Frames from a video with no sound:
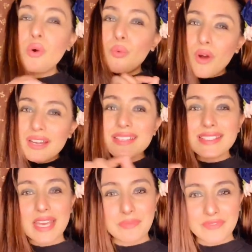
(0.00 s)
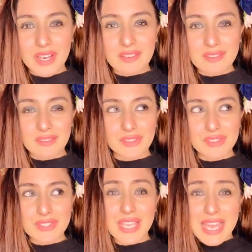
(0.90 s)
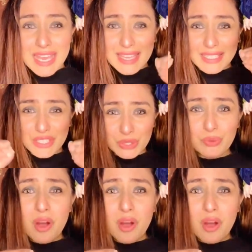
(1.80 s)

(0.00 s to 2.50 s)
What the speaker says: what is the type of dark circles that you